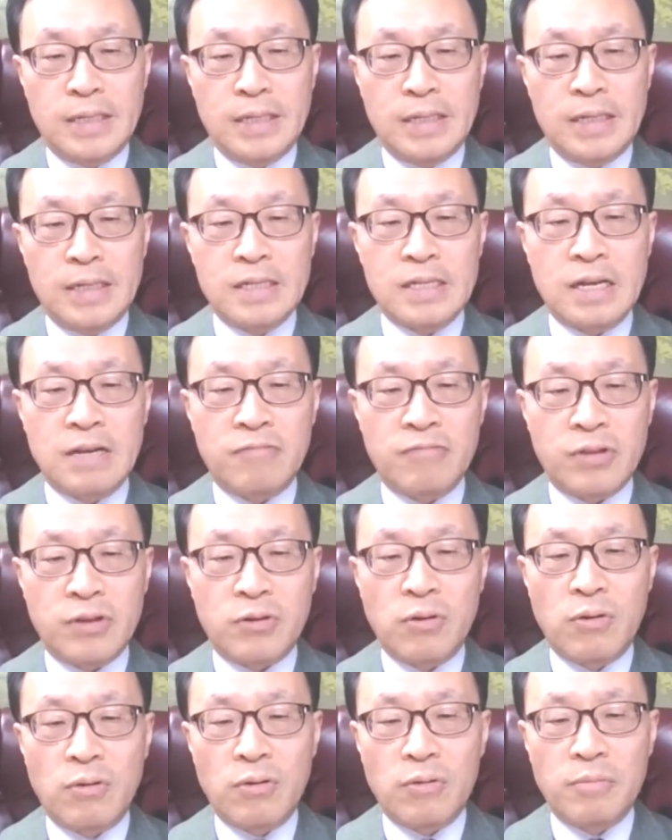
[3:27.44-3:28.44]
As I
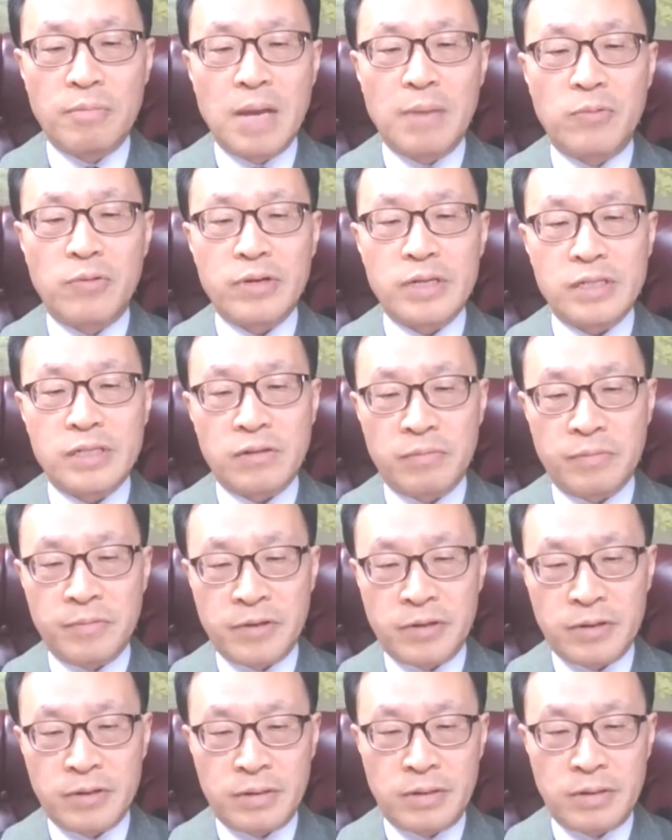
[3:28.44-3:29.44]
recall memories of
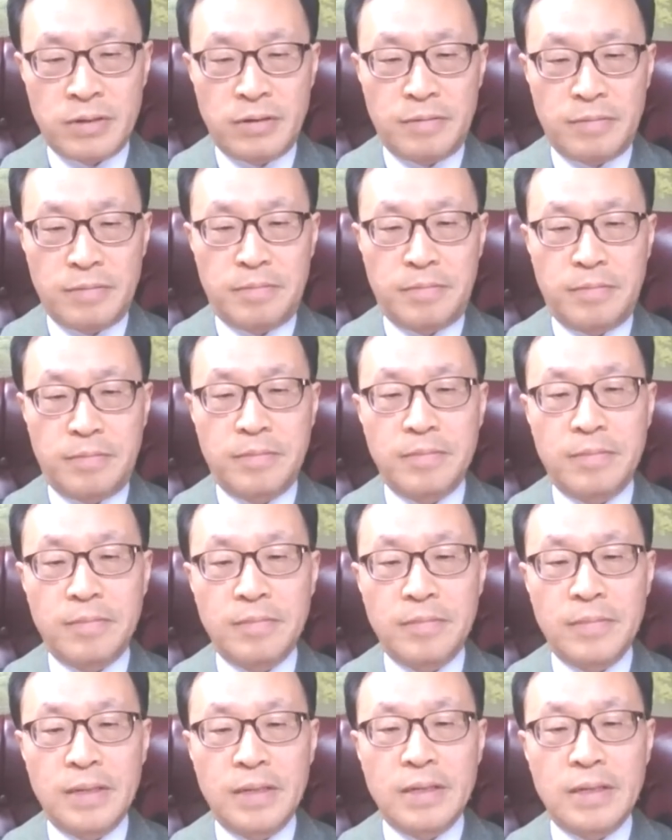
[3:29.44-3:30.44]
her,
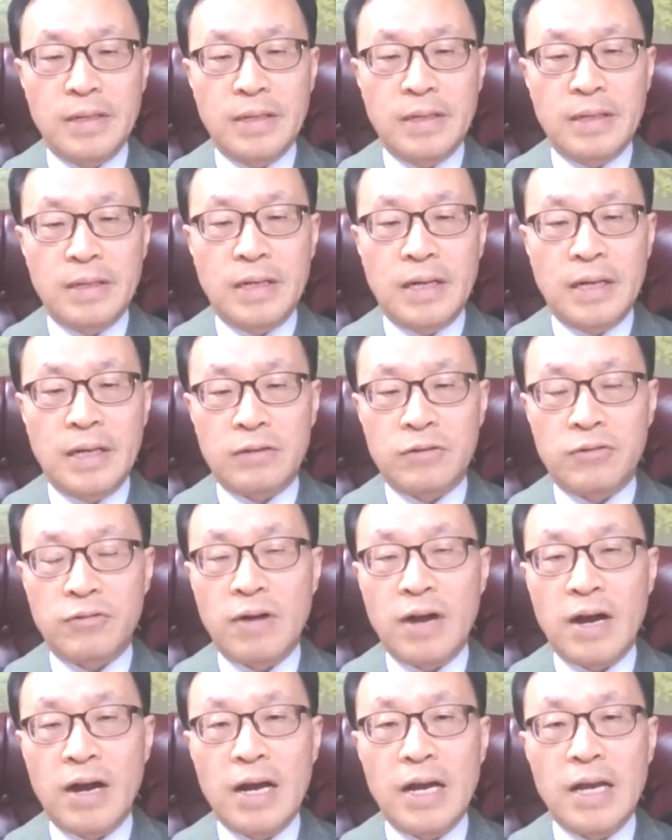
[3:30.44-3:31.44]
I
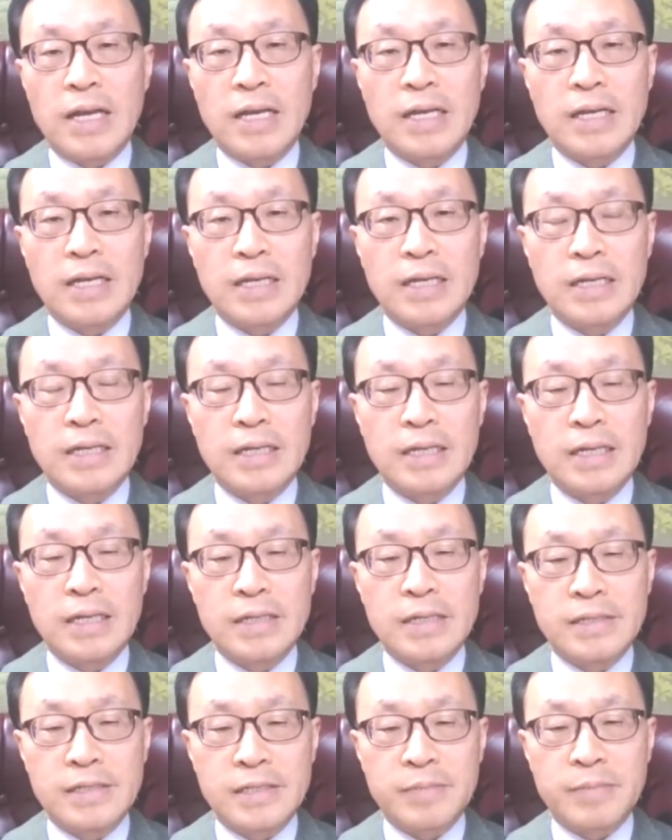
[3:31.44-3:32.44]
cry
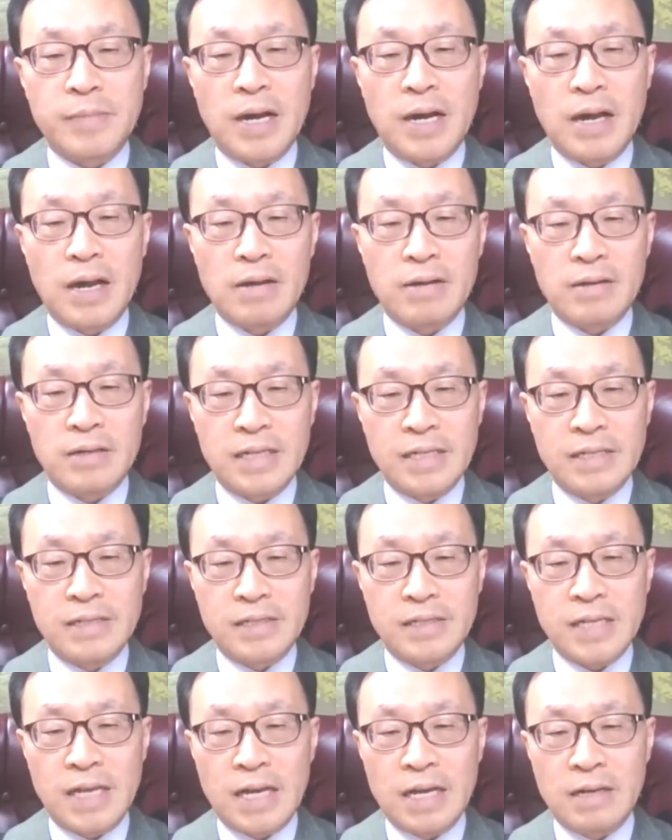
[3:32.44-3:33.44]
and smile in
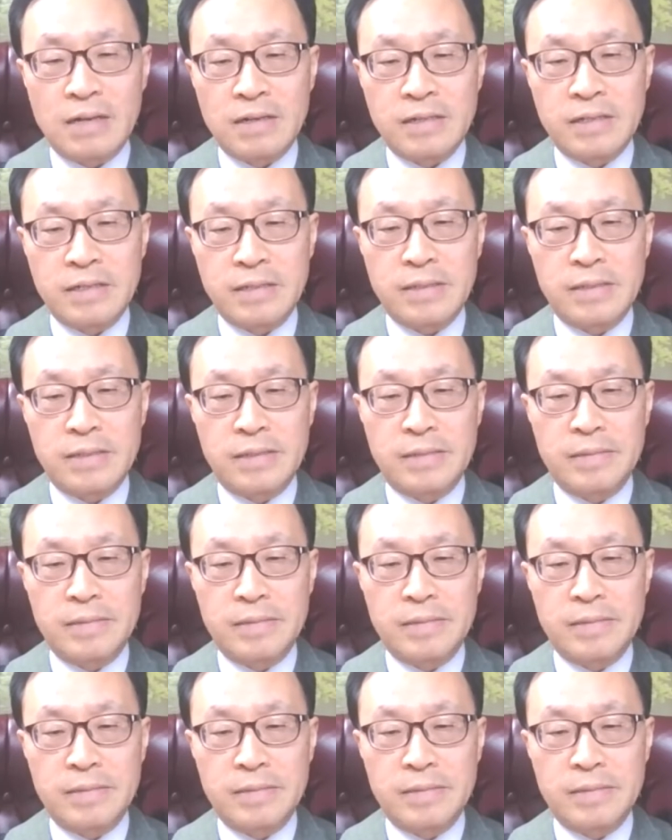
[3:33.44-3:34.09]
silence.